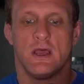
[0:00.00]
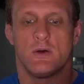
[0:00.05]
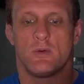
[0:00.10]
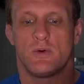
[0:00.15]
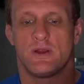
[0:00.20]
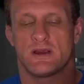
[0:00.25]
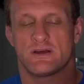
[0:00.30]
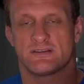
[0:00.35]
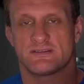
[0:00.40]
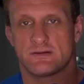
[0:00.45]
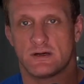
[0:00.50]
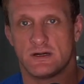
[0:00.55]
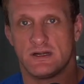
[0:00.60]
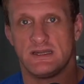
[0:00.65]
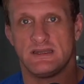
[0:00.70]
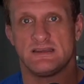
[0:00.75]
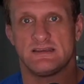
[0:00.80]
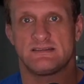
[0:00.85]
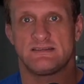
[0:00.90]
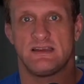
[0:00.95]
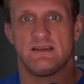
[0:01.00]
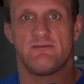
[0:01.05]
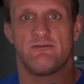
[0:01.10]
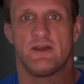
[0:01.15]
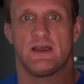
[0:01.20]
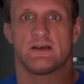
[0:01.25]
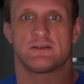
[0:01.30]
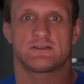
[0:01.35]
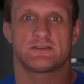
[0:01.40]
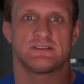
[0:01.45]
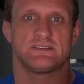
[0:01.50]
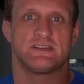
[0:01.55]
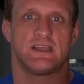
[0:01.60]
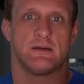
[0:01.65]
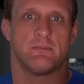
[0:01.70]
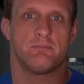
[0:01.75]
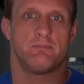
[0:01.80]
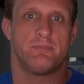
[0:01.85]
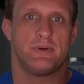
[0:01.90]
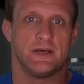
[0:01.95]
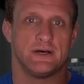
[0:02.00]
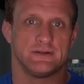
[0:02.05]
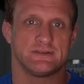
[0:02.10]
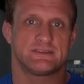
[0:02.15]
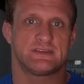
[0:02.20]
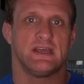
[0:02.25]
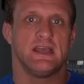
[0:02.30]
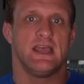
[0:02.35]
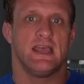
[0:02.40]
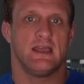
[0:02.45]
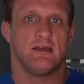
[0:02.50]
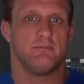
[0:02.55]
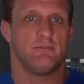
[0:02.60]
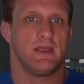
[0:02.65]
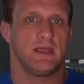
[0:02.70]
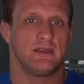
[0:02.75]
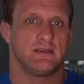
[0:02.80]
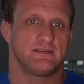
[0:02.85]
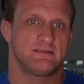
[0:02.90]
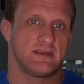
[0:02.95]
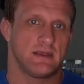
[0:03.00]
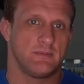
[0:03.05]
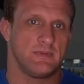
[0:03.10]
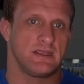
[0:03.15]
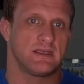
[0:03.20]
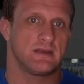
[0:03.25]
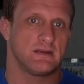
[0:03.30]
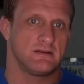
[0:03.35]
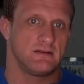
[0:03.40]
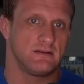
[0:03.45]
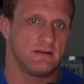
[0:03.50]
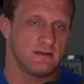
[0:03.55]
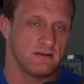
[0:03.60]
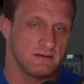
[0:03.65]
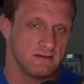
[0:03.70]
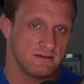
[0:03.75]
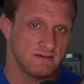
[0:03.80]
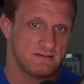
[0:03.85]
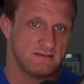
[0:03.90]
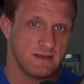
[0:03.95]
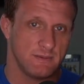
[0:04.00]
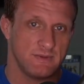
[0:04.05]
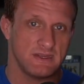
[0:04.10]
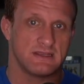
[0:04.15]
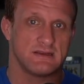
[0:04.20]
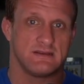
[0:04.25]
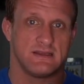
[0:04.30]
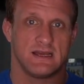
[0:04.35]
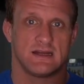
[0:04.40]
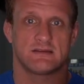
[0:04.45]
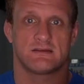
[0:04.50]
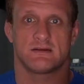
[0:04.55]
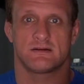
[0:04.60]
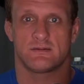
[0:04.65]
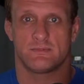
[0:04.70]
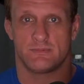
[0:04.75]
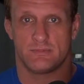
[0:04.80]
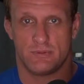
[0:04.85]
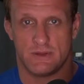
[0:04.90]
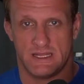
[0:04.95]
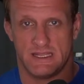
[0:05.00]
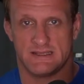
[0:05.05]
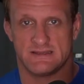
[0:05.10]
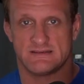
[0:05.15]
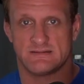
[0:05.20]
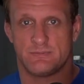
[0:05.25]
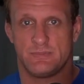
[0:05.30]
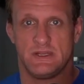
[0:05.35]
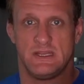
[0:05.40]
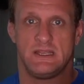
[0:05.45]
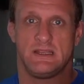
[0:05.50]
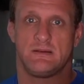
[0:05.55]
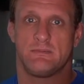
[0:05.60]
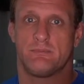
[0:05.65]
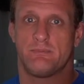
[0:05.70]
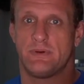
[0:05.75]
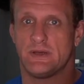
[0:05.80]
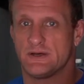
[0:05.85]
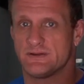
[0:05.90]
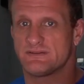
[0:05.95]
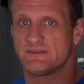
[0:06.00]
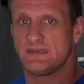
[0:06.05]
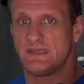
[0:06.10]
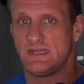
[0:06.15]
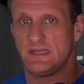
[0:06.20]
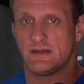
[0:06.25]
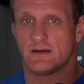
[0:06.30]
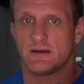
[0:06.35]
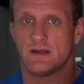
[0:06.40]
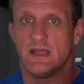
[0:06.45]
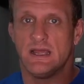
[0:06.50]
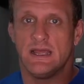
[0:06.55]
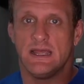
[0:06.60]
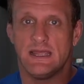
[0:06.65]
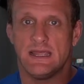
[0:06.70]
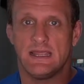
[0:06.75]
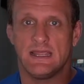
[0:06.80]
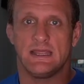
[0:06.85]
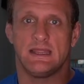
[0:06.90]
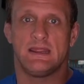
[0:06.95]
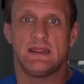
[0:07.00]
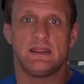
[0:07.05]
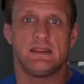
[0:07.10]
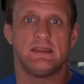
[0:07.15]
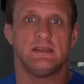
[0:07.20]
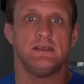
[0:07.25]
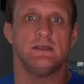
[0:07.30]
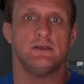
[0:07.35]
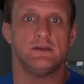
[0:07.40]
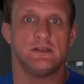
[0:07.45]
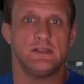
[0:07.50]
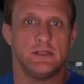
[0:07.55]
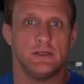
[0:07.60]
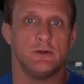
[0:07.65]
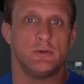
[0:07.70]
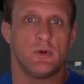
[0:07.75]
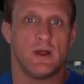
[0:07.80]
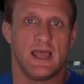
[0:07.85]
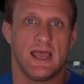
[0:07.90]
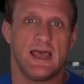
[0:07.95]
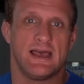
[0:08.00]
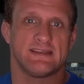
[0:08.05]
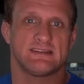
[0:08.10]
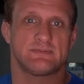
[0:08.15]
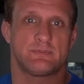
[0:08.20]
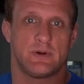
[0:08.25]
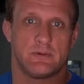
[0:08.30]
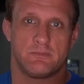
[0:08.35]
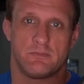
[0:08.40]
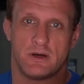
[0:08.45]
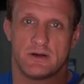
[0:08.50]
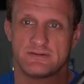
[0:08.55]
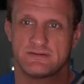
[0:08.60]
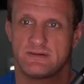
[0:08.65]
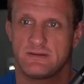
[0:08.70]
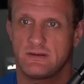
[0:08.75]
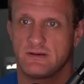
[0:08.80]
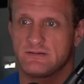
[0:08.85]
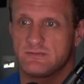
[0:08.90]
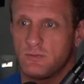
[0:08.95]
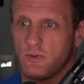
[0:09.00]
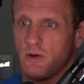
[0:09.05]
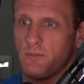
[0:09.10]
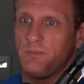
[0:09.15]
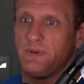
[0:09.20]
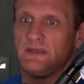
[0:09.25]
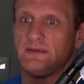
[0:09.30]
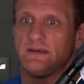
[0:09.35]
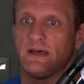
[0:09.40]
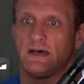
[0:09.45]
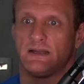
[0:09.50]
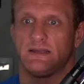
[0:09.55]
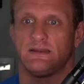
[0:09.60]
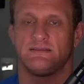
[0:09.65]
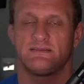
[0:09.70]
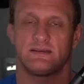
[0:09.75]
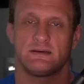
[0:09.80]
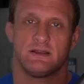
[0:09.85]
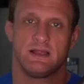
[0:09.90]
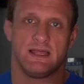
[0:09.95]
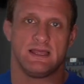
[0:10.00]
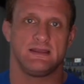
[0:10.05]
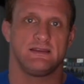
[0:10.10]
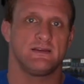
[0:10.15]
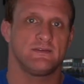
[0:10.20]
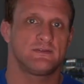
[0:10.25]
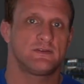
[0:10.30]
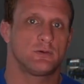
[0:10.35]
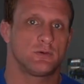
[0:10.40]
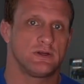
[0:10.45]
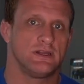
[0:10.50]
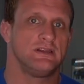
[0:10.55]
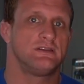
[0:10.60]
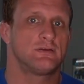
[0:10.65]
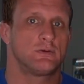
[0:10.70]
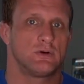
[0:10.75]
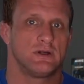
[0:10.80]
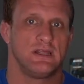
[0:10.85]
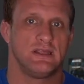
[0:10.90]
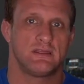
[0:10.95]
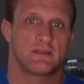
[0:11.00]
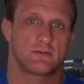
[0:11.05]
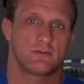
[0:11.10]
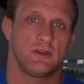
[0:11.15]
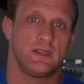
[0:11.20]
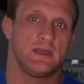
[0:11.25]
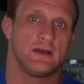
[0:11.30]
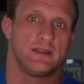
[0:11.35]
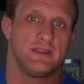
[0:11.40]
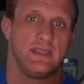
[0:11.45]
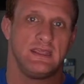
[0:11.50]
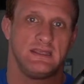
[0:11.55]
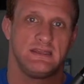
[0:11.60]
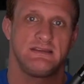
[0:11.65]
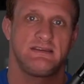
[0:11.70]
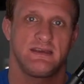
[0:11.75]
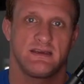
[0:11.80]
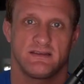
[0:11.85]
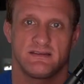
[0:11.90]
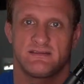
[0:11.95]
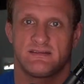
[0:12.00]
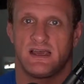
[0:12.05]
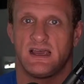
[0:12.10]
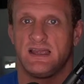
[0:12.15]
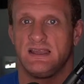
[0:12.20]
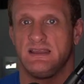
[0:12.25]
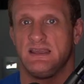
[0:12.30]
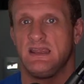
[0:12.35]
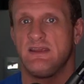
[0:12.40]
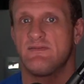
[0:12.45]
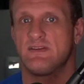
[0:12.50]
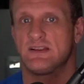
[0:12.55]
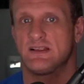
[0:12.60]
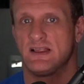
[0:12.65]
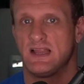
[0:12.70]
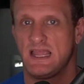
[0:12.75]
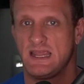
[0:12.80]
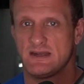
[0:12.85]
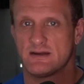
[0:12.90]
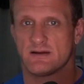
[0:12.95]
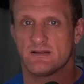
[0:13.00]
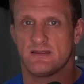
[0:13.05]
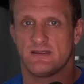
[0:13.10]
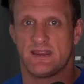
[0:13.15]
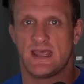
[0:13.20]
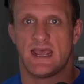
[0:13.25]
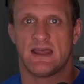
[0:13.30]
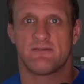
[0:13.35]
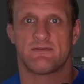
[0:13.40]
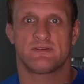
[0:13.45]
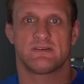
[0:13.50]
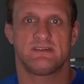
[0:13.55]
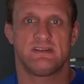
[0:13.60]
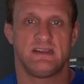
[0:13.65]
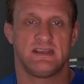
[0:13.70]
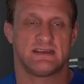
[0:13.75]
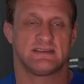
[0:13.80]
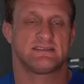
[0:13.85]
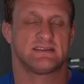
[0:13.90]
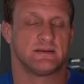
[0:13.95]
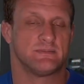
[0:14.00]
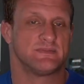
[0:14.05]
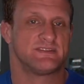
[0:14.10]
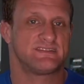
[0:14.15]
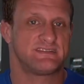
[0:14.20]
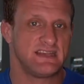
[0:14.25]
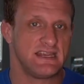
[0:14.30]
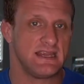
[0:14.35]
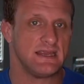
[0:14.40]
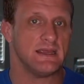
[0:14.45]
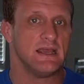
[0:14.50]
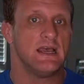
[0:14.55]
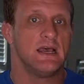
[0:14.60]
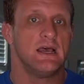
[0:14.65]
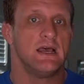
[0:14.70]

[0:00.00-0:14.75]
we are starting to see foundries get built and semicon semiconductor plants being built here in the US, but most of those won't be done until end of 2023 on the Intel side and even later than that for TSMC